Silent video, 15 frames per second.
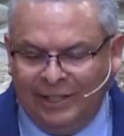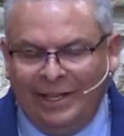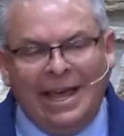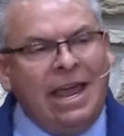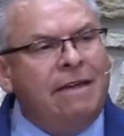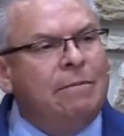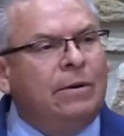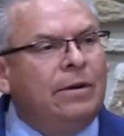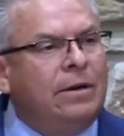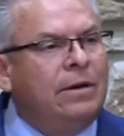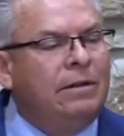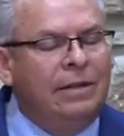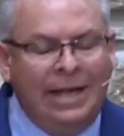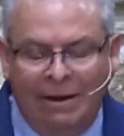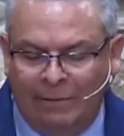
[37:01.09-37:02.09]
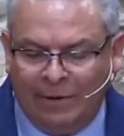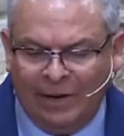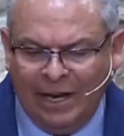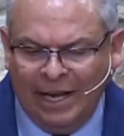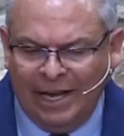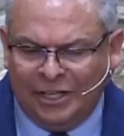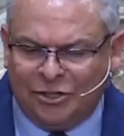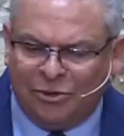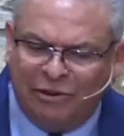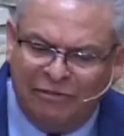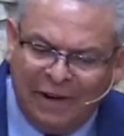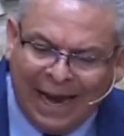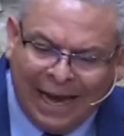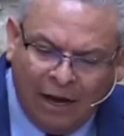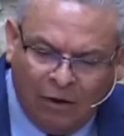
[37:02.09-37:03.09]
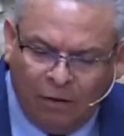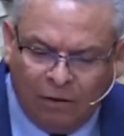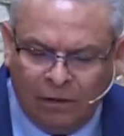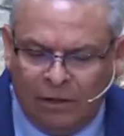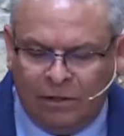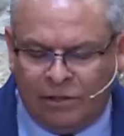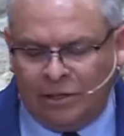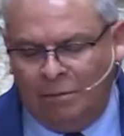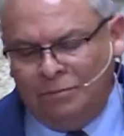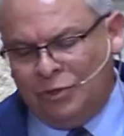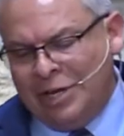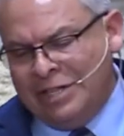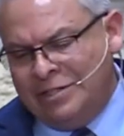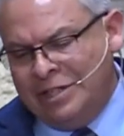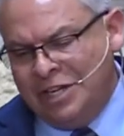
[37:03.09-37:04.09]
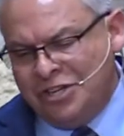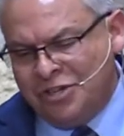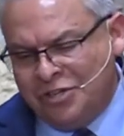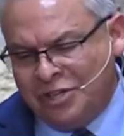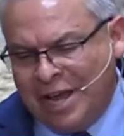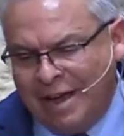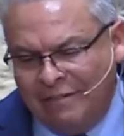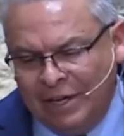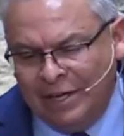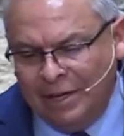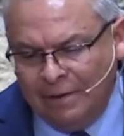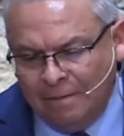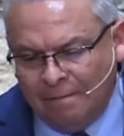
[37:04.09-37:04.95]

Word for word: labor, labor, travail, some translations have it.